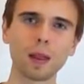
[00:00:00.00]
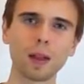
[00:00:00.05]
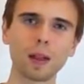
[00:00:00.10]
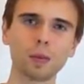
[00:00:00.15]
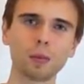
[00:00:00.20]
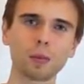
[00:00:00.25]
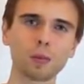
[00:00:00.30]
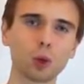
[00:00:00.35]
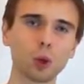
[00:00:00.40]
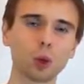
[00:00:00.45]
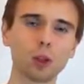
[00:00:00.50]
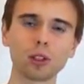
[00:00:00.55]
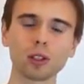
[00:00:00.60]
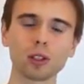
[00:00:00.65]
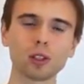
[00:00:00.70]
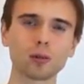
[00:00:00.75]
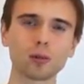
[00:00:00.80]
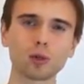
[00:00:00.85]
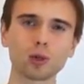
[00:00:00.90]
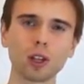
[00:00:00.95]
only on the
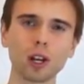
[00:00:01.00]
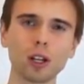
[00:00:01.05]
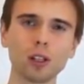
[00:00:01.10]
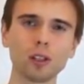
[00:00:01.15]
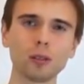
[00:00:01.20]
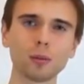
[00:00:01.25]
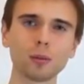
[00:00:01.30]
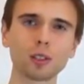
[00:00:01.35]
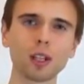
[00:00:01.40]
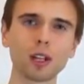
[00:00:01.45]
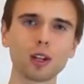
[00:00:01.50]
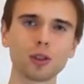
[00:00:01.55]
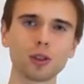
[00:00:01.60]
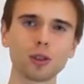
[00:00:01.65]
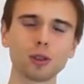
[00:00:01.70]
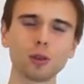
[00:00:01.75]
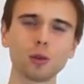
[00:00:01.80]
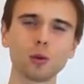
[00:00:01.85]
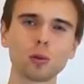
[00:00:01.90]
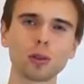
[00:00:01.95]
sound, we do
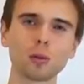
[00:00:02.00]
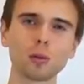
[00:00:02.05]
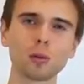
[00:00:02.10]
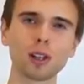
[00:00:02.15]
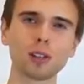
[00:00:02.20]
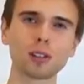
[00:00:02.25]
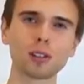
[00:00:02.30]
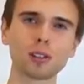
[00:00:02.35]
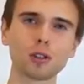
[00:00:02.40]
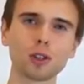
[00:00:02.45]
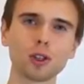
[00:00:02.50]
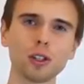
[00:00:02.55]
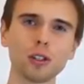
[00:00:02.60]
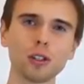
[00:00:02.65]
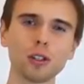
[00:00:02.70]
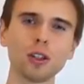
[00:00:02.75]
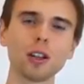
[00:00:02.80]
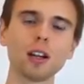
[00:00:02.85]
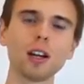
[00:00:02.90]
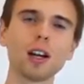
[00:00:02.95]
not even think about the
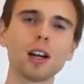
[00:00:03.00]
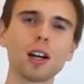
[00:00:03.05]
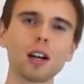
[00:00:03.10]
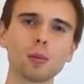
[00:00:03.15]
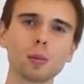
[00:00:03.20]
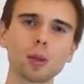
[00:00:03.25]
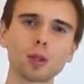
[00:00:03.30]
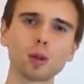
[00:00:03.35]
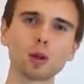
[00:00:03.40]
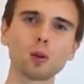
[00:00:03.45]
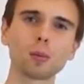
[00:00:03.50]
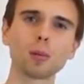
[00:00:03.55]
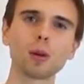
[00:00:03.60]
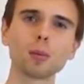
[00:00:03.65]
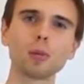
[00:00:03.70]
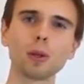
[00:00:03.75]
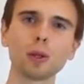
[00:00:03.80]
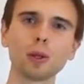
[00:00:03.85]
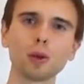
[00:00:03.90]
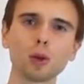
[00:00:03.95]
meaning, we
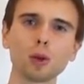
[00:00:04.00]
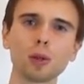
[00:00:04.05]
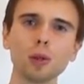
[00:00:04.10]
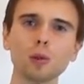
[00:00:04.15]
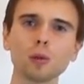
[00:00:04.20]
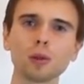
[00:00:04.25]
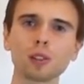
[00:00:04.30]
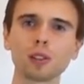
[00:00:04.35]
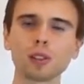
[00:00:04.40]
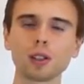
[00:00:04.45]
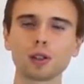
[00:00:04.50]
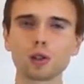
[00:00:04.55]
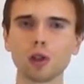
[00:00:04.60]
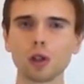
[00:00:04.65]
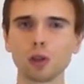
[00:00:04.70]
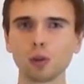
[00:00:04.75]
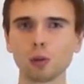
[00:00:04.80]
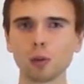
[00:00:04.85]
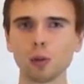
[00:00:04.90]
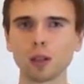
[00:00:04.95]
move to the meaning of the
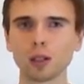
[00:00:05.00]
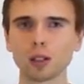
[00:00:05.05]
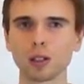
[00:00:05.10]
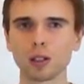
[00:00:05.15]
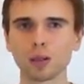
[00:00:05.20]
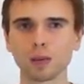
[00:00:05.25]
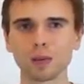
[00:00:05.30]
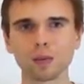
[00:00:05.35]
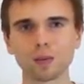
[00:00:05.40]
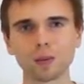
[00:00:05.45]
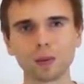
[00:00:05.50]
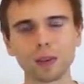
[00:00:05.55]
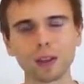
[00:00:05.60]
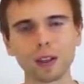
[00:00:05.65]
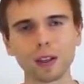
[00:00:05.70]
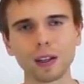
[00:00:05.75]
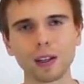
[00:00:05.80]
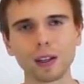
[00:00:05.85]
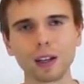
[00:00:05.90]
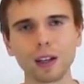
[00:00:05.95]
mantra.
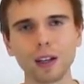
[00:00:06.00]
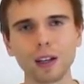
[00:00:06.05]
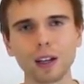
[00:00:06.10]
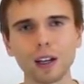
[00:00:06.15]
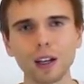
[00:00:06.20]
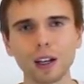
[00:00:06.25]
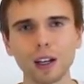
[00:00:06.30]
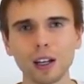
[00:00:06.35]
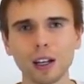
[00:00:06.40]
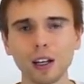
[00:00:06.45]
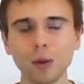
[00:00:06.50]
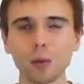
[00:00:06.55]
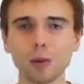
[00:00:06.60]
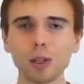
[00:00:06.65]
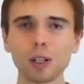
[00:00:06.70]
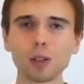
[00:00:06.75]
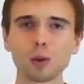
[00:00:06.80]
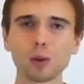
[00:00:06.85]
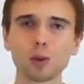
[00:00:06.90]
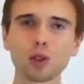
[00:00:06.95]

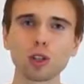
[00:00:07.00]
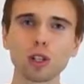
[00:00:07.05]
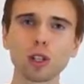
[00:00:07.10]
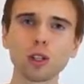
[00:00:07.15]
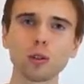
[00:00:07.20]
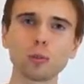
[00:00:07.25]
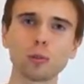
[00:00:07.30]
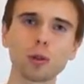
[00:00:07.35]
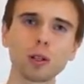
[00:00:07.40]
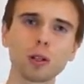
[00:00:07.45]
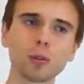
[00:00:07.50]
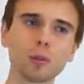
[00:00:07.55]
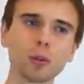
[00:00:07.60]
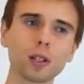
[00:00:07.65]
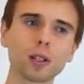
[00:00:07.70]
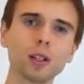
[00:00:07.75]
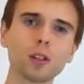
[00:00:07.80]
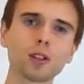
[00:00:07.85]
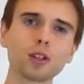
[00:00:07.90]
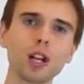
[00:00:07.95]
We continue
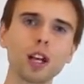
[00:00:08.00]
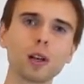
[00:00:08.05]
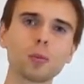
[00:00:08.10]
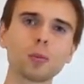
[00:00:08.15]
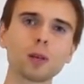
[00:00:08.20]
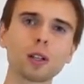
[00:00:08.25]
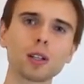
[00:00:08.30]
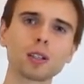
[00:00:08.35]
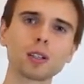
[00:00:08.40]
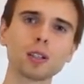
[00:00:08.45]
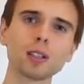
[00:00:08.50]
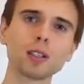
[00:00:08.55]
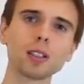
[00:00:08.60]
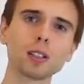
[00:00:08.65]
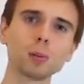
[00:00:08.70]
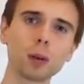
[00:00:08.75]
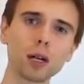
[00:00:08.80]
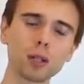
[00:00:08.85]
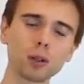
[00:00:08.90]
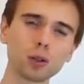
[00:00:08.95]
to say the
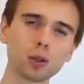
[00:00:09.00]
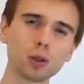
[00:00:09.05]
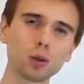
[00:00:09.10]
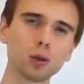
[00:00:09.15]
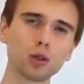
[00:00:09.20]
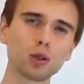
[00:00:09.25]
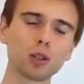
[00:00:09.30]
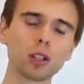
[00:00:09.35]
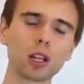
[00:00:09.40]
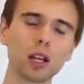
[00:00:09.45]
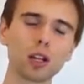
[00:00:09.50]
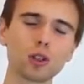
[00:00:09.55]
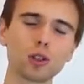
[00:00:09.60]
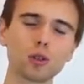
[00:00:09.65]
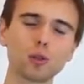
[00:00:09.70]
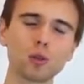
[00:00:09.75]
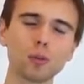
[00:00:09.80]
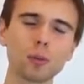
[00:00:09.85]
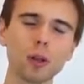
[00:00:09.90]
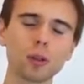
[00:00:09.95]
mantra in the same way
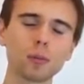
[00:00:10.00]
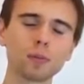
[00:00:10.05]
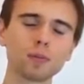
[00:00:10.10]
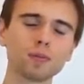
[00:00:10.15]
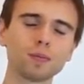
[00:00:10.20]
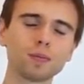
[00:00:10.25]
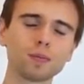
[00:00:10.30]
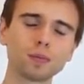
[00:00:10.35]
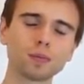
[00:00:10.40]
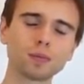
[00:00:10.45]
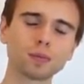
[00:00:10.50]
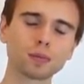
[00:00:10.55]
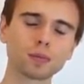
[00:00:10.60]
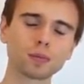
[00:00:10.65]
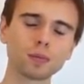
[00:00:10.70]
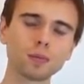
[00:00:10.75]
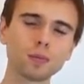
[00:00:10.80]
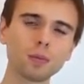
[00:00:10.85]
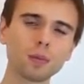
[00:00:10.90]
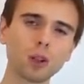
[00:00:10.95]
in the mind,
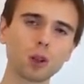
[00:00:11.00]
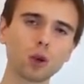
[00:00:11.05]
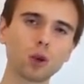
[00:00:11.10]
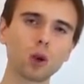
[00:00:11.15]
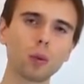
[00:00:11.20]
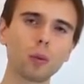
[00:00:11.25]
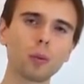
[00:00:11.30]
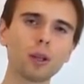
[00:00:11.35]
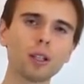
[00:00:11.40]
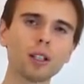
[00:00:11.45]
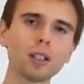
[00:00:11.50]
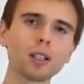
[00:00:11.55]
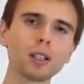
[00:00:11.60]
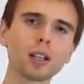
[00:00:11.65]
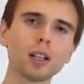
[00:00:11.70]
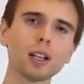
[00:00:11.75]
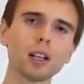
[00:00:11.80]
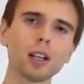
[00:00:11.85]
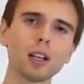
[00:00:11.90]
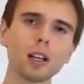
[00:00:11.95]
but
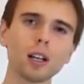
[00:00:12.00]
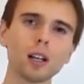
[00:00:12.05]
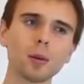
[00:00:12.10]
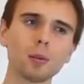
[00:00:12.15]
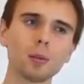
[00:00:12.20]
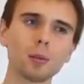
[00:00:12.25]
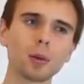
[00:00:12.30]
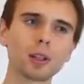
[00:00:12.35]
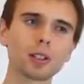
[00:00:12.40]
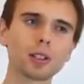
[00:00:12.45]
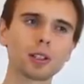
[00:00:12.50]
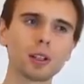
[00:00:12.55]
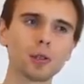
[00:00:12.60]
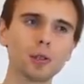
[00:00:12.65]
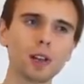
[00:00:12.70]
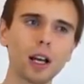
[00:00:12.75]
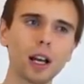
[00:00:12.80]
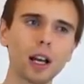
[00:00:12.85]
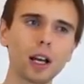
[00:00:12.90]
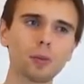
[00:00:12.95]
we try
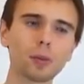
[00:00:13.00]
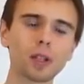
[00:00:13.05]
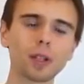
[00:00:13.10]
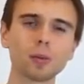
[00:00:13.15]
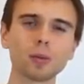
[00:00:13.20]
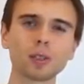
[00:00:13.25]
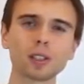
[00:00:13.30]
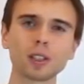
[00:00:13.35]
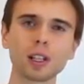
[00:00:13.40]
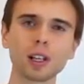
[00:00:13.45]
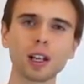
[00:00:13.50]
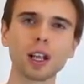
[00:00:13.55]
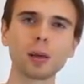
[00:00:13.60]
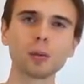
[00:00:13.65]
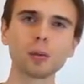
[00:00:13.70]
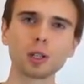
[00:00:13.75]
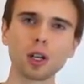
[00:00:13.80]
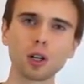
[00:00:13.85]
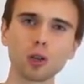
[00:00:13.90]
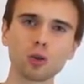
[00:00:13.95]
to feel
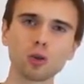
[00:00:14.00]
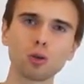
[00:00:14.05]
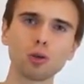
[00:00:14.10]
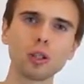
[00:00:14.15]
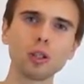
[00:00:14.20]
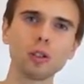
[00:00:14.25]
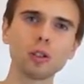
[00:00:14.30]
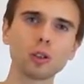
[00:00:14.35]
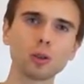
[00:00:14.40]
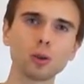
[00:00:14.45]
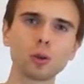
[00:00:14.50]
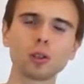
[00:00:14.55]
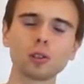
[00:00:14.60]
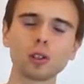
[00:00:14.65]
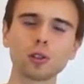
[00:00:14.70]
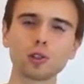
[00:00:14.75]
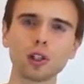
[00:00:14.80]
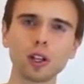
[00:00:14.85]
its meaning,